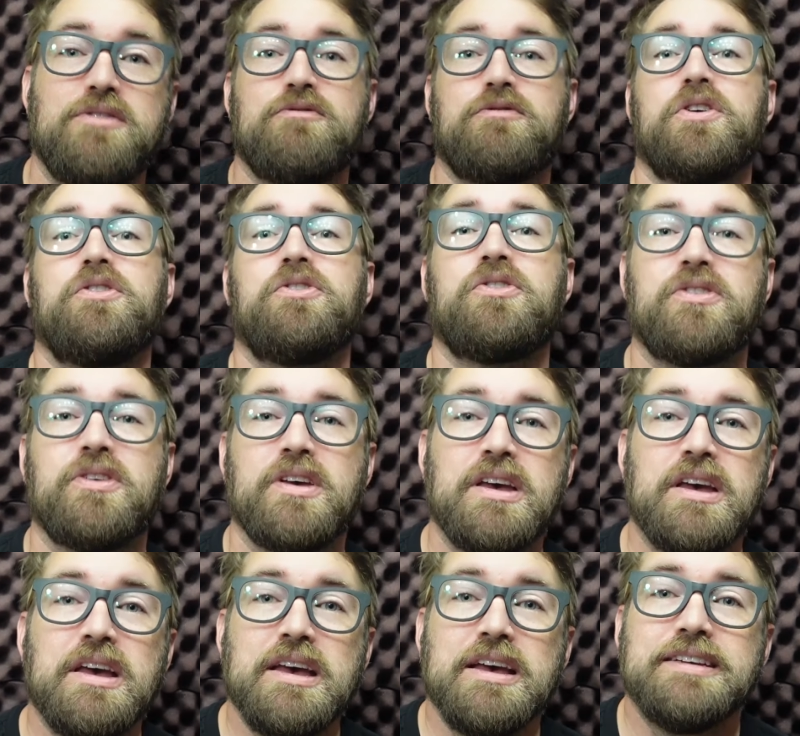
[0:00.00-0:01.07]
In verse
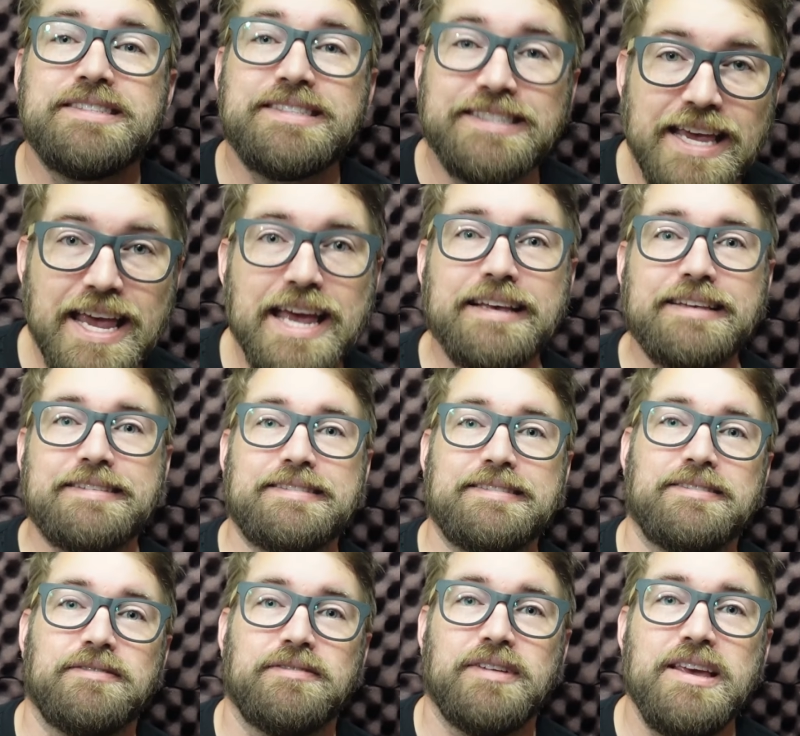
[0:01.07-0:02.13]
6,
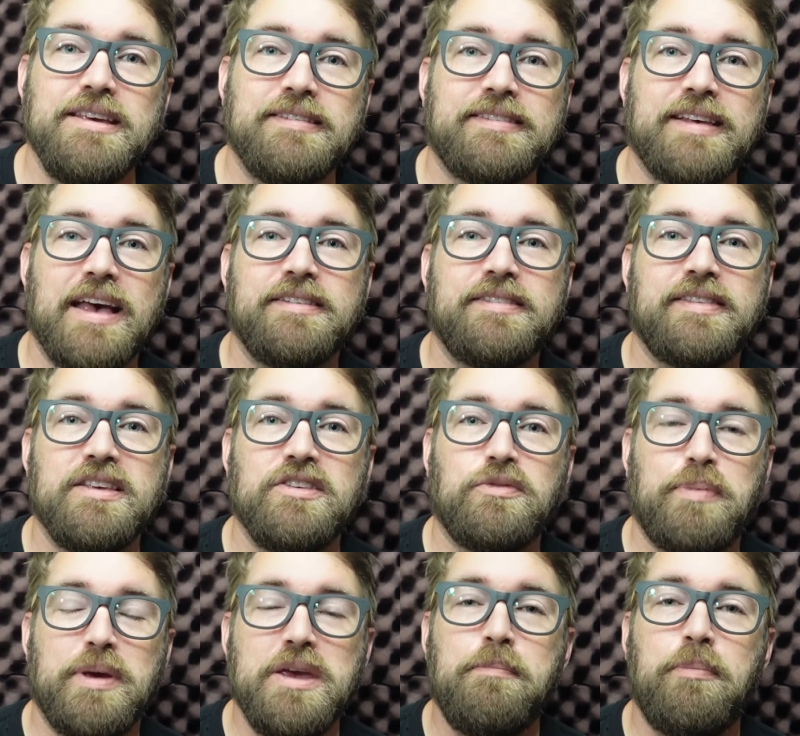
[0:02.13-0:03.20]
he says these
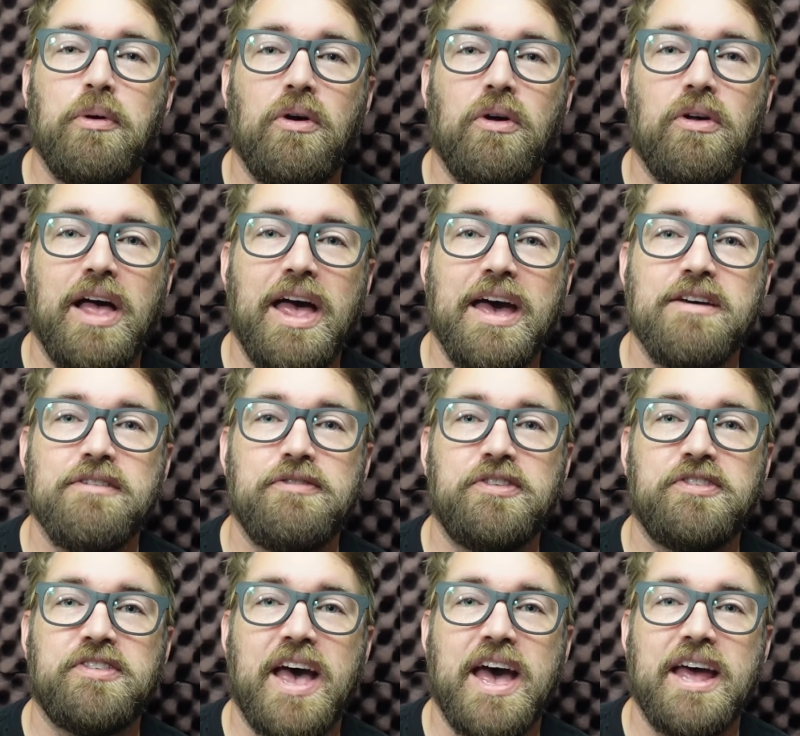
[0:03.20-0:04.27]
people have
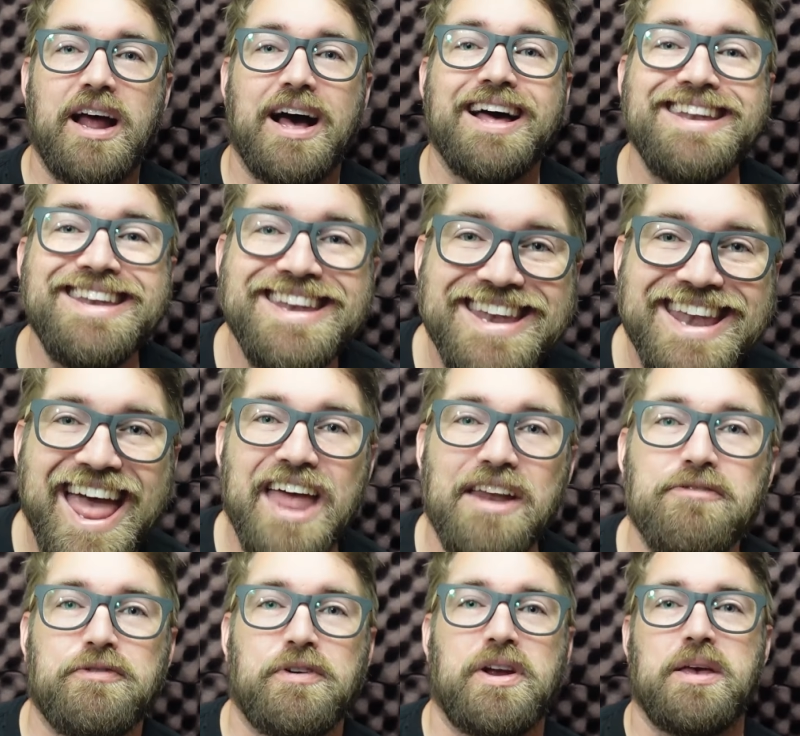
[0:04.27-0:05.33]
set a net
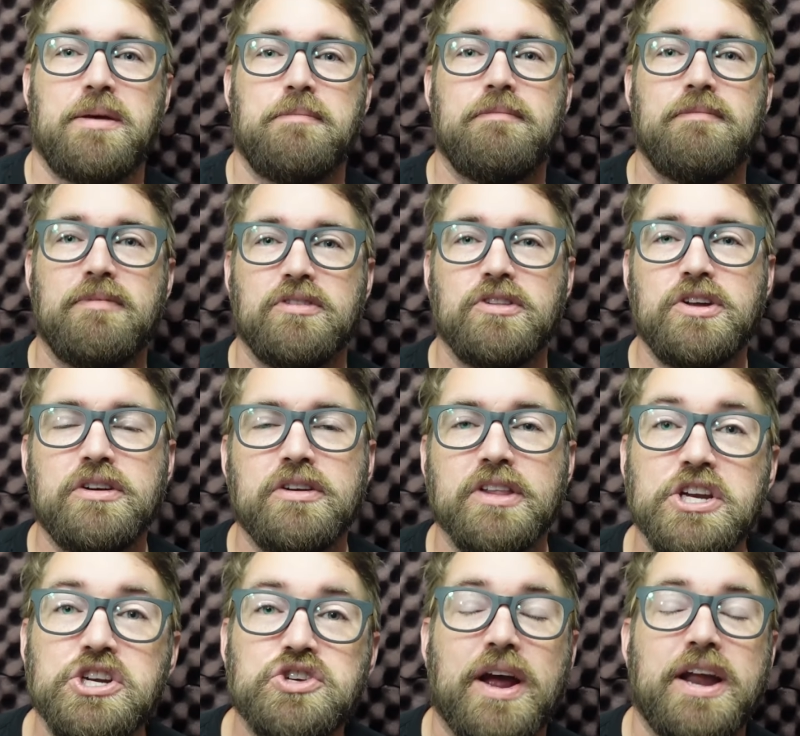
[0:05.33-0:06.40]
for him,
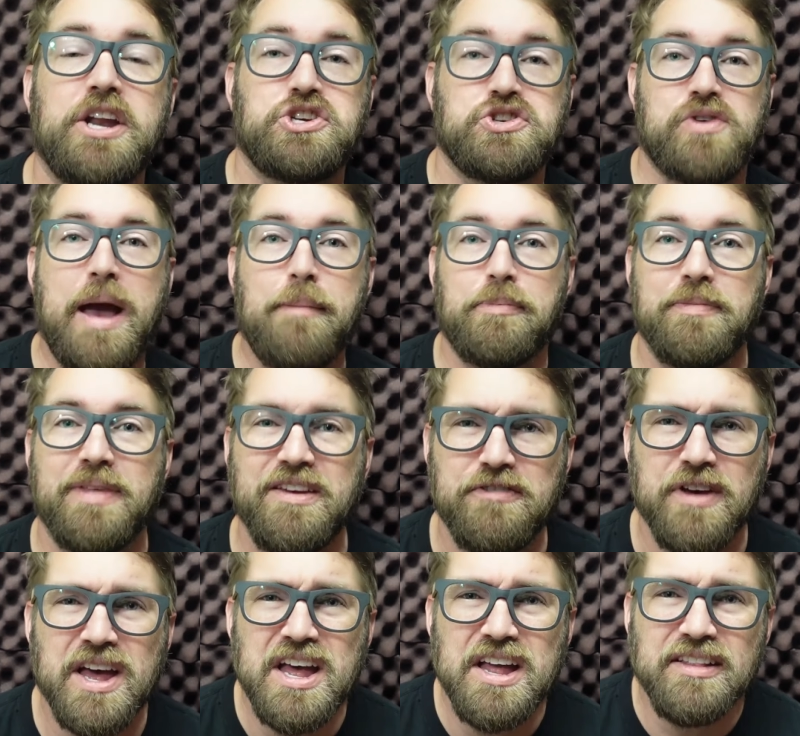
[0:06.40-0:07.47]
literally trying to trap him. They've
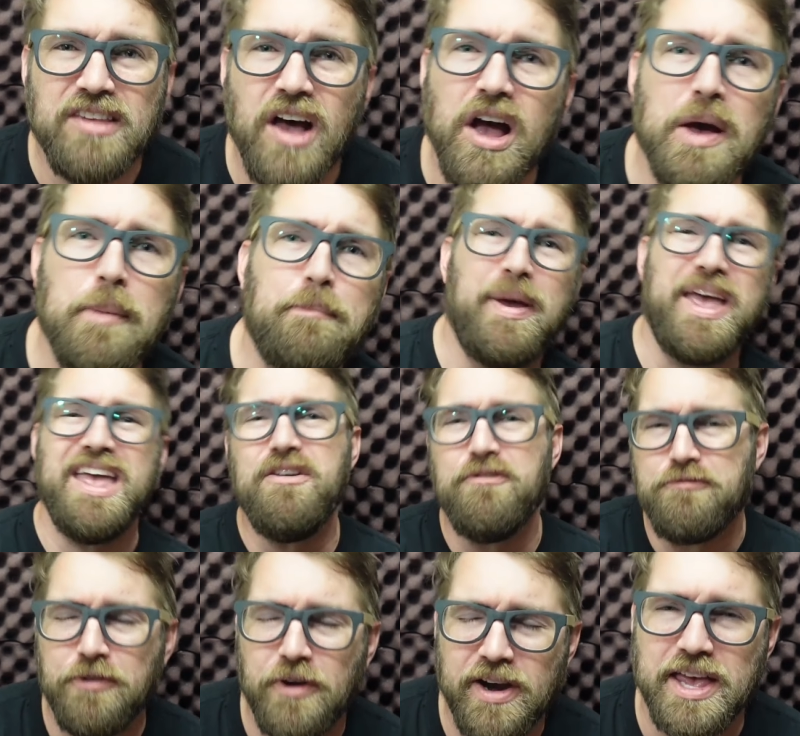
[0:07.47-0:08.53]
dug a pit
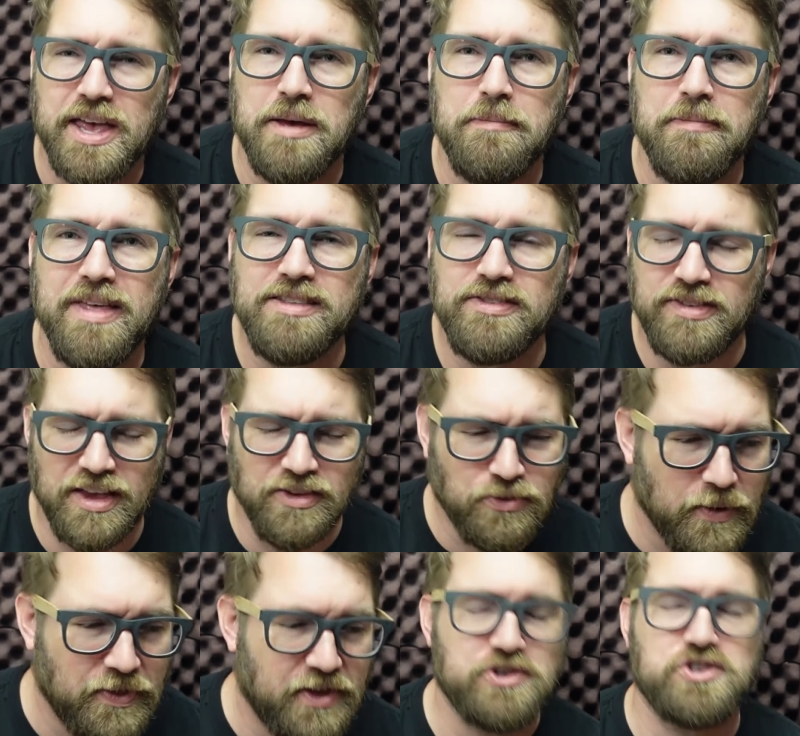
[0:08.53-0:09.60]
for him. That's
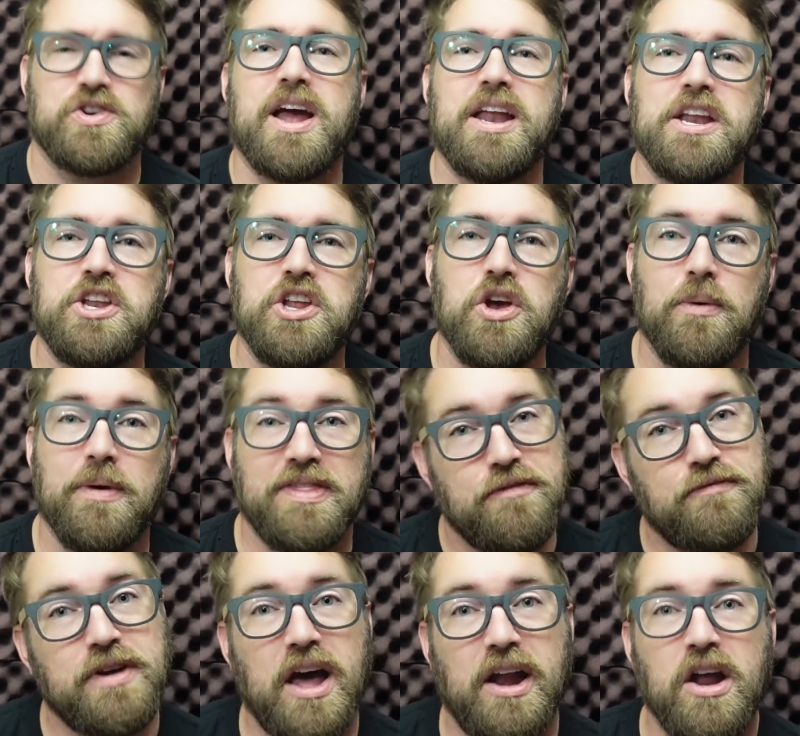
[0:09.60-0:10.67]
what they're trying to do. And
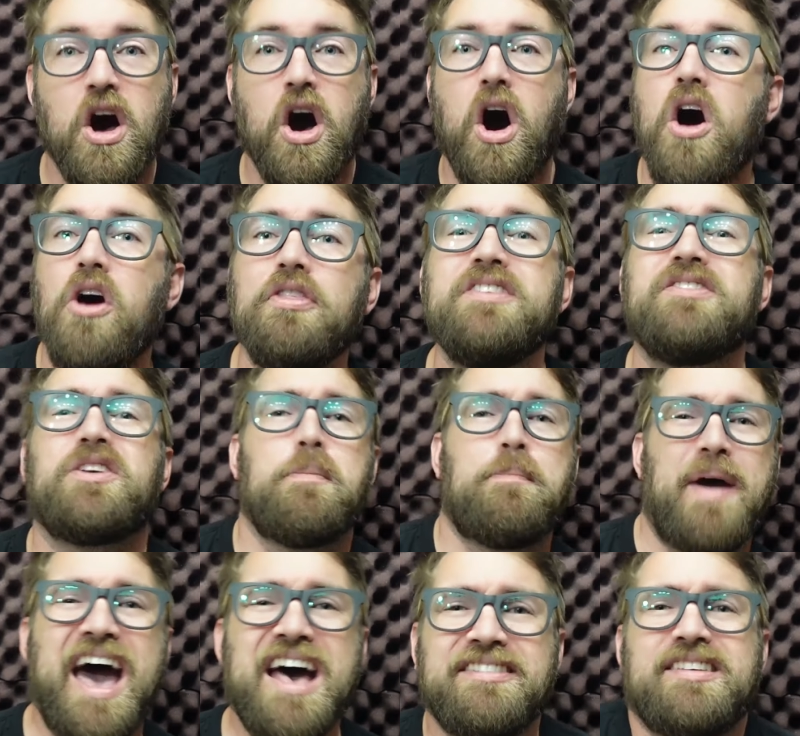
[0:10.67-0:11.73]
they've got all this
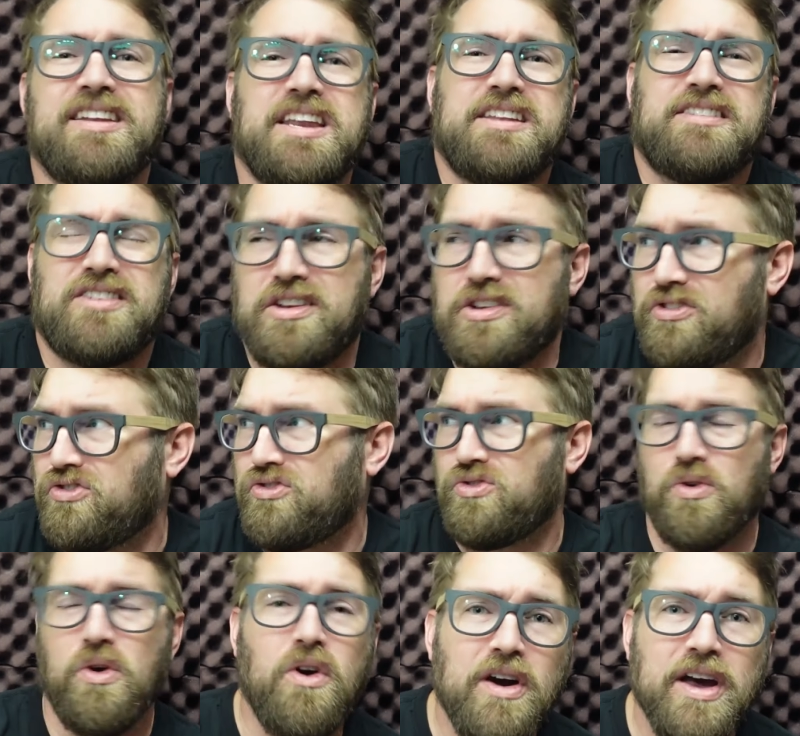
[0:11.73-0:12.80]
capacity to
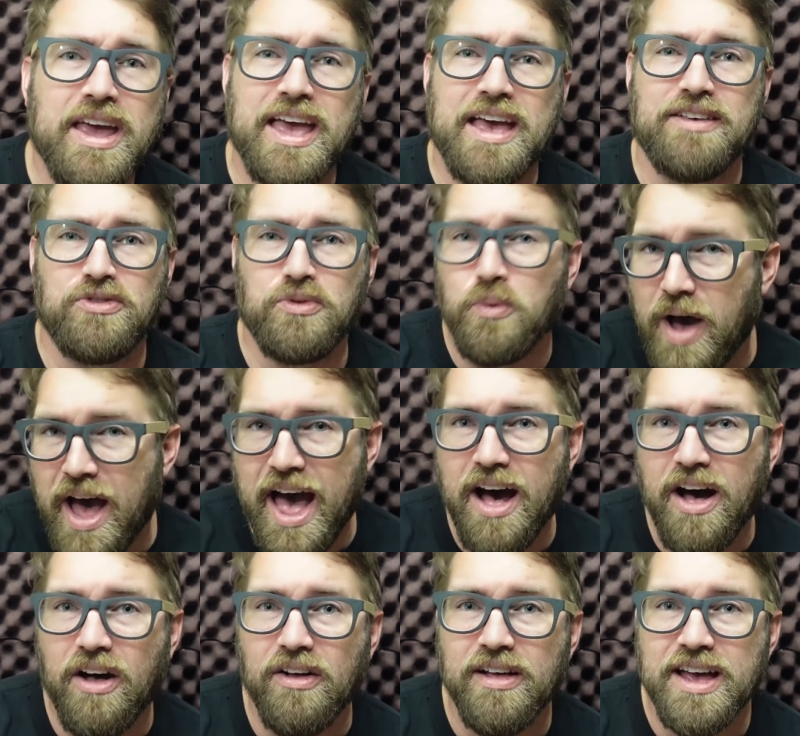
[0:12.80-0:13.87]
destroy as
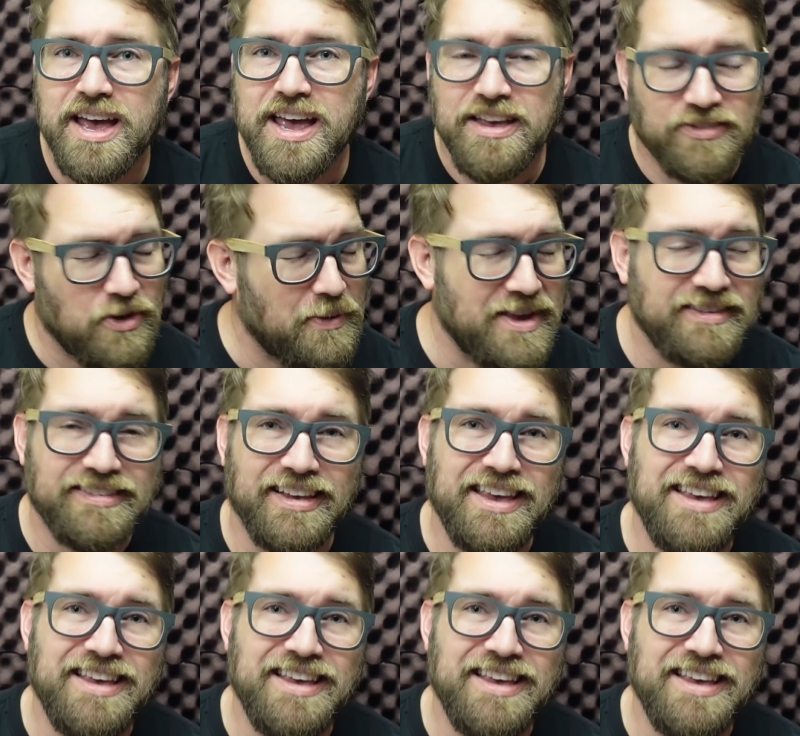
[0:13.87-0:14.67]
well. So he's